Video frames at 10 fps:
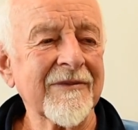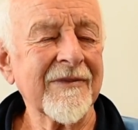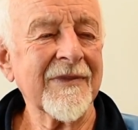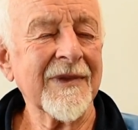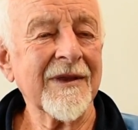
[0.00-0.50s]

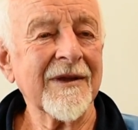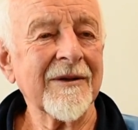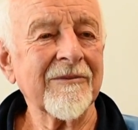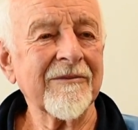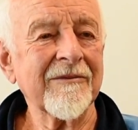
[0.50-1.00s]
what
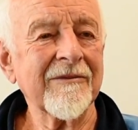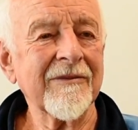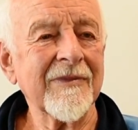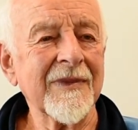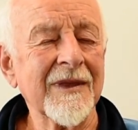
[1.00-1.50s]
kind of teams were
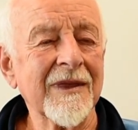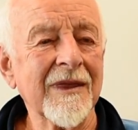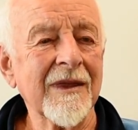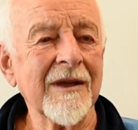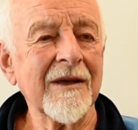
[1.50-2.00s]
you playing,
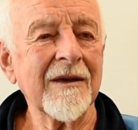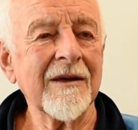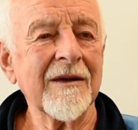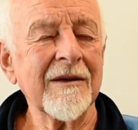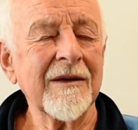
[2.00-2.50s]
John,
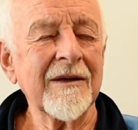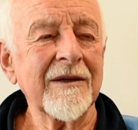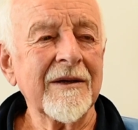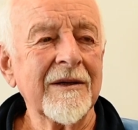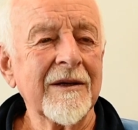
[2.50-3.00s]

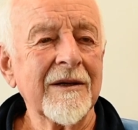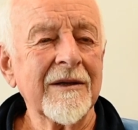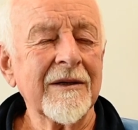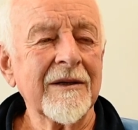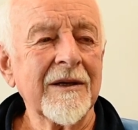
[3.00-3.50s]
in that
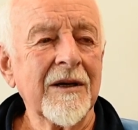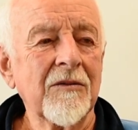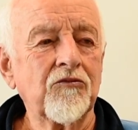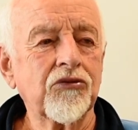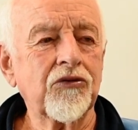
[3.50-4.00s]

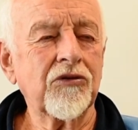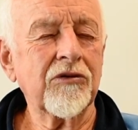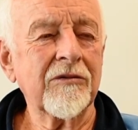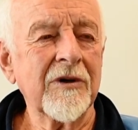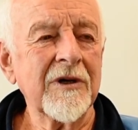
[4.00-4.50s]
mid-70s period,
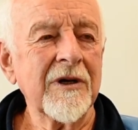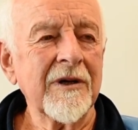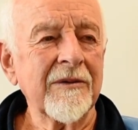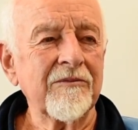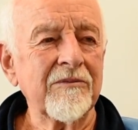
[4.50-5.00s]
you
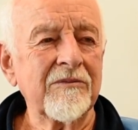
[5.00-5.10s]
remember?